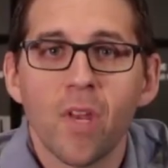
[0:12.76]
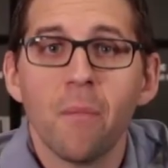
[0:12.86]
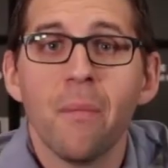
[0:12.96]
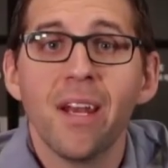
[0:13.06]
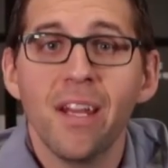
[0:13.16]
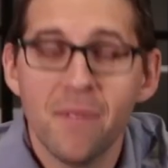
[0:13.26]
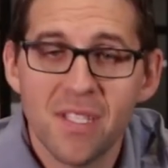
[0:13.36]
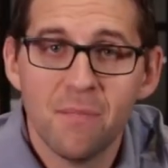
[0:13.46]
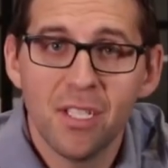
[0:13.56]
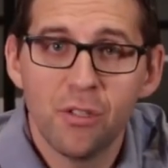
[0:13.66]
my name is
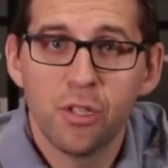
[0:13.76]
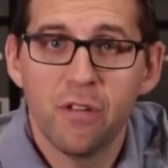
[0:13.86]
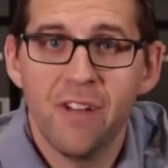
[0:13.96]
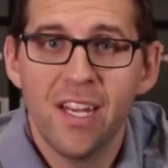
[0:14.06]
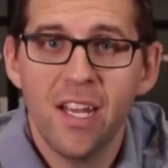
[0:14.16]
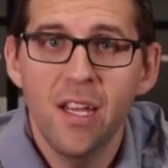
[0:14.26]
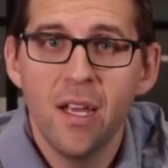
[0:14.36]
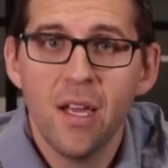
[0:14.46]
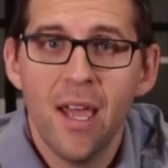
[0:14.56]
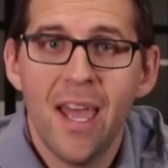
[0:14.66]
Mathieu Chevalier
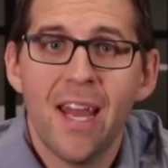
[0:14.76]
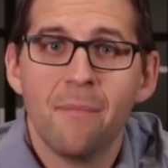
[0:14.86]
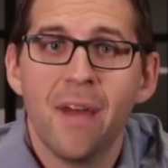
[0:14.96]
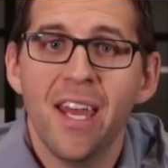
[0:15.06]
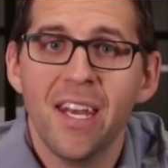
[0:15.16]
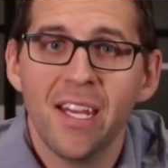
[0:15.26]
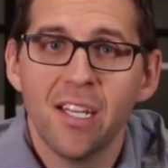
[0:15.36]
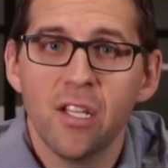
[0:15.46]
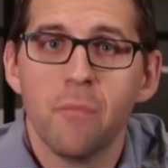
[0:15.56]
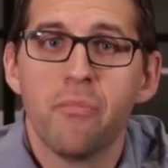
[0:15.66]
and I'm
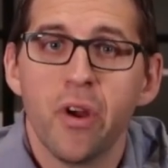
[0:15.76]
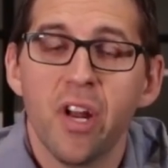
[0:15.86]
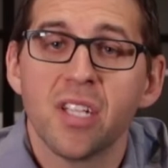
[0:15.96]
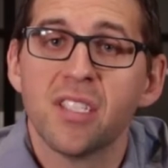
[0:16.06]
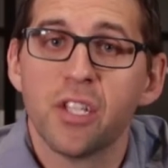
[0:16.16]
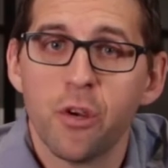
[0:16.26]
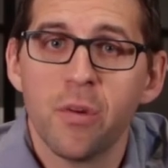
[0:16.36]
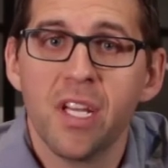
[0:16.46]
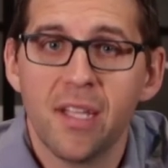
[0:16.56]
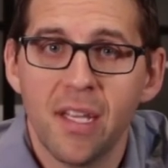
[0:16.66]
heading the product
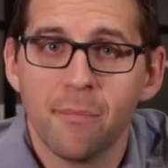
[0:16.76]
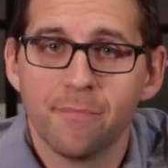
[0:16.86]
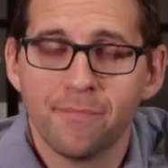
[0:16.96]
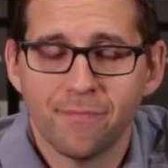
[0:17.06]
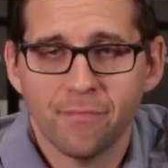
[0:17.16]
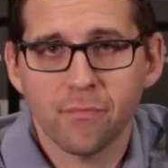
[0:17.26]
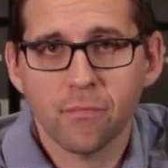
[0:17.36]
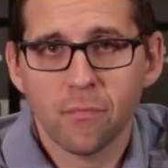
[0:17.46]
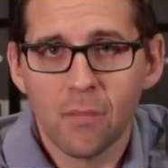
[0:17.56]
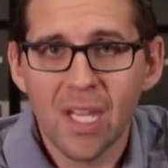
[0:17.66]
security team.
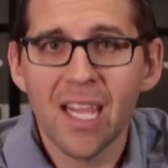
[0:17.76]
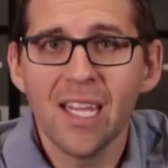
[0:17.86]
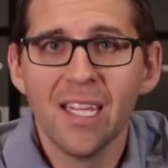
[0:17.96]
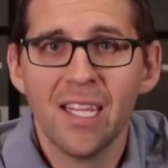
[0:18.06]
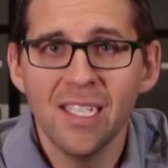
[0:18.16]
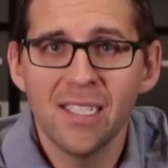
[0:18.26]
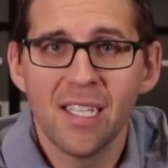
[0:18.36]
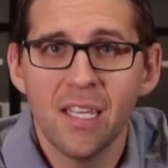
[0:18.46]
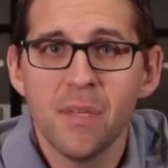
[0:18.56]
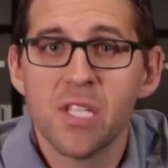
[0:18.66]
This
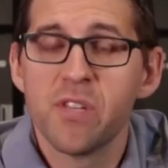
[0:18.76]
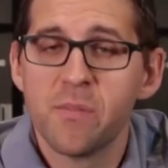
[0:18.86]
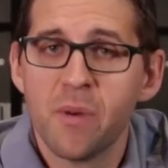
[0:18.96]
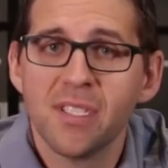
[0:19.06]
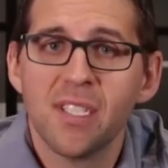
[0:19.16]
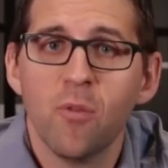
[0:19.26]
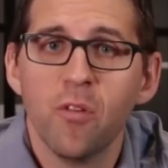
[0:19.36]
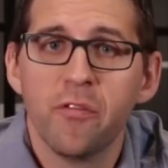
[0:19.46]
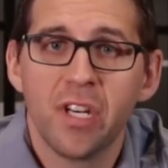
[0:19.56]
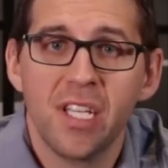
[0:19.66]
team is responsible
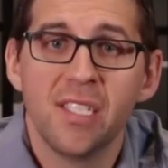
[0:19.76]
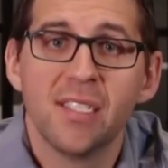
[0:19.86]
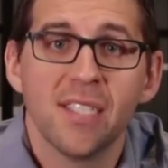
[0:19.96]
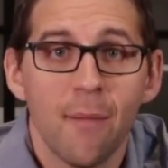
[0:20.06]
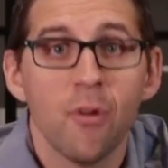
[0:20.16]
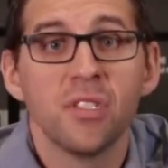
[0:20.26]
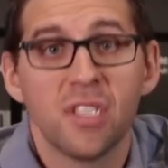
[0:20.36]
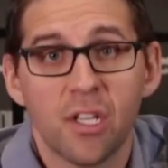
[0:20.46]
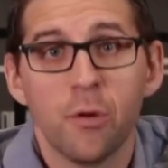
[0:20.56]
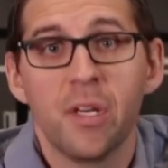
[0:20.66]
for the
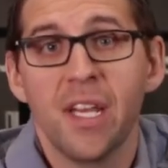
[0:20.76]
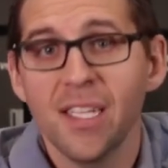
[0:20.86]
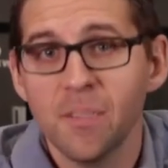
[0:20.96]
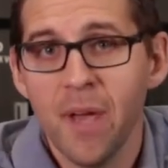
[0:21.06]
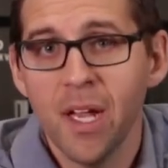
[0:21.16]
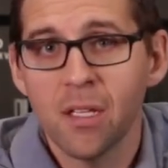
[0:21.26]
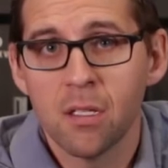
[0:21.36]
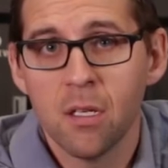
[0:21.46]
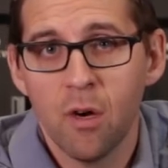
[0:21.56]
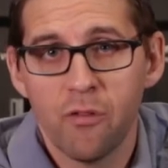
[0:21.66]
cybersecurity aspect
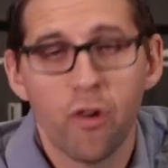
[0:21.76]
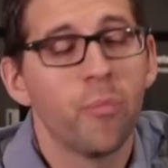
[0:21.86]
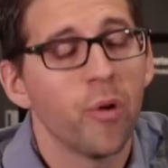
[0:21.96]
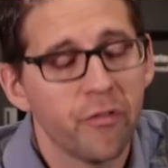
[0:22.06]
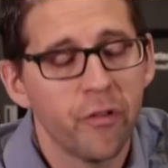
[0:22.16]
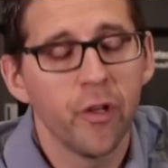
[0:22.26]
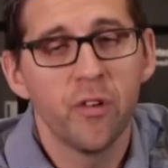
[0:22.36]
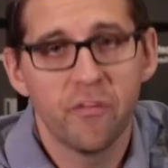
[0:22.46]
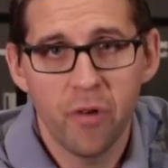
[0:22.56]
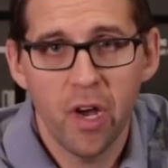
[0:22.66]
of our portfolio
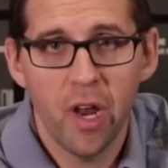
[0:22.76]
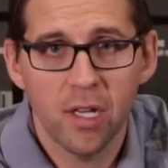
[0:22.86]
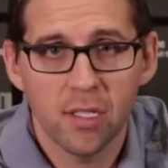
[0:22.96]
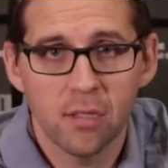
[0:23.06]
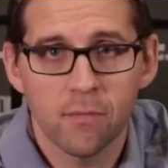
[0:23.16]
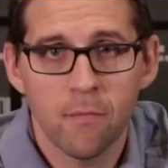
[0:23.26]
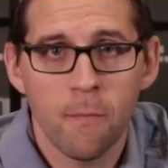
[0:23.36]
of products.